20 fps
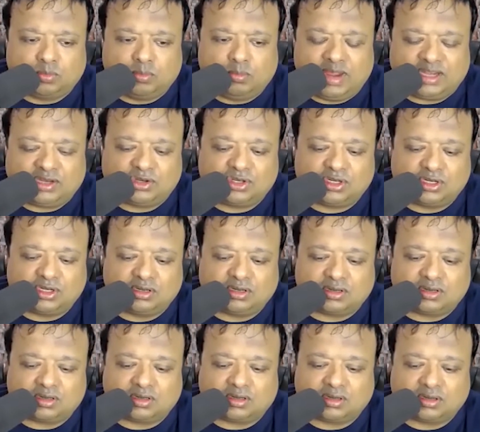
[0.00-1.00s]
mentioned
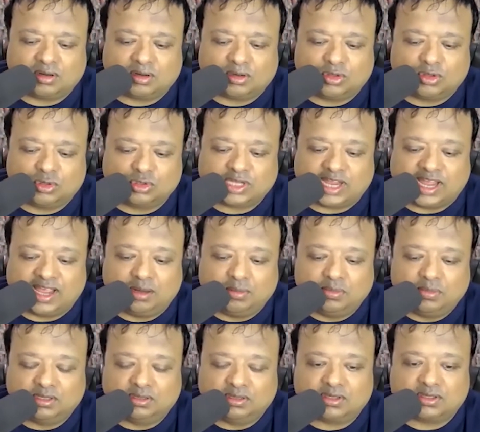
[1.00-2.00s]
those
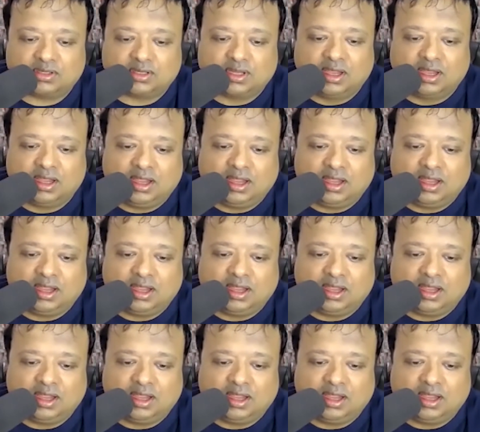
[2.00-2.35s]
elements